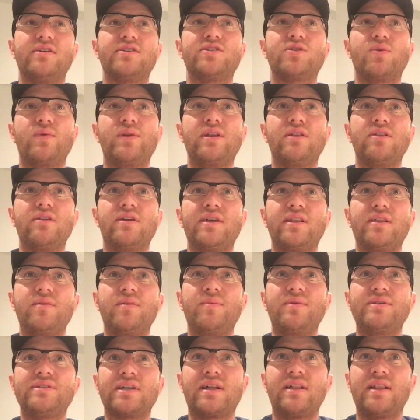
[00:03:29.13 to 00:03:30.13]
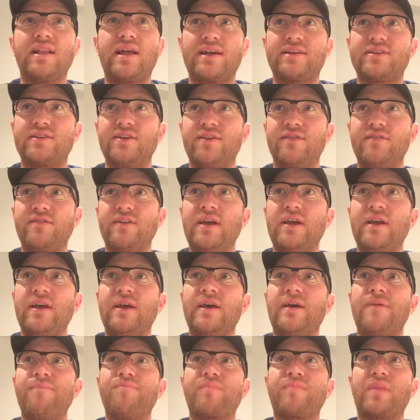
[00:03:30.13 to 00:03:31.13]
So when you look at them as a collective,
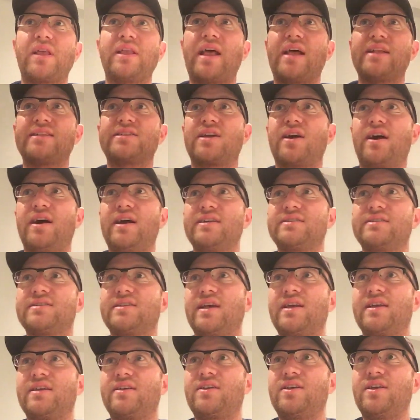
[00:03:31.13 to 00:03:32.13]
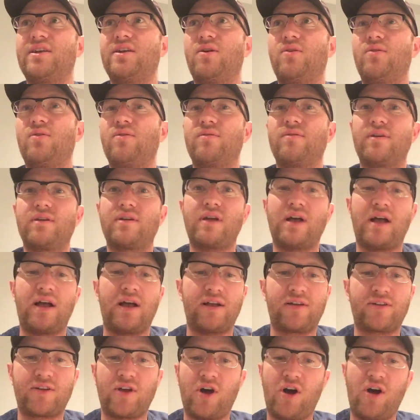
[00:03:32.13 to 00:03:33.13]
and that's guys like you know
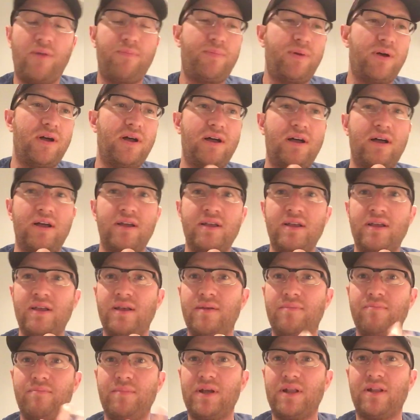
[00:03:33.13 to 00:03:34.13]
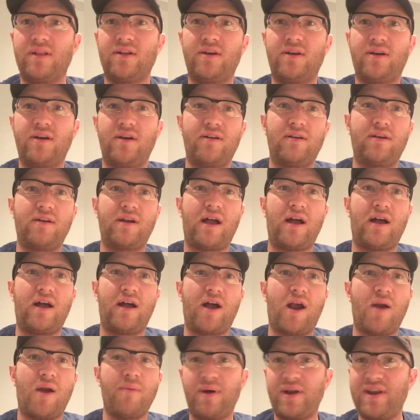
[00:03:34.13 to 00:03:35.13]
uh, Kulpa, Miller,
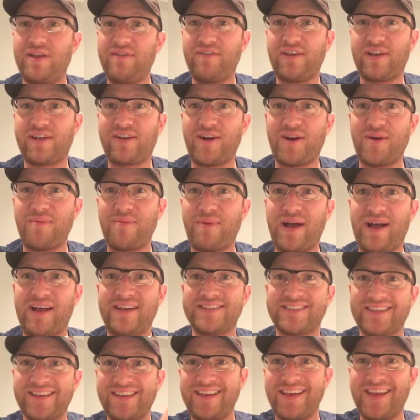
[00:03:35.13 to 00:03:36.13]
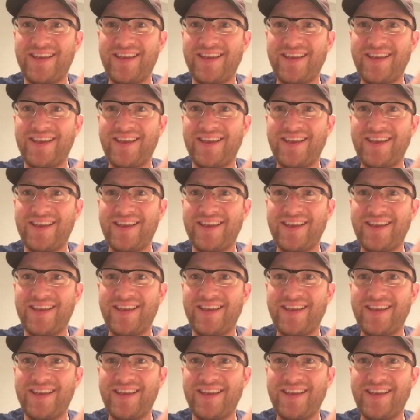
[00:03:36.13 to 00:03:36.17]
uh, our buddy Vic Carapazza.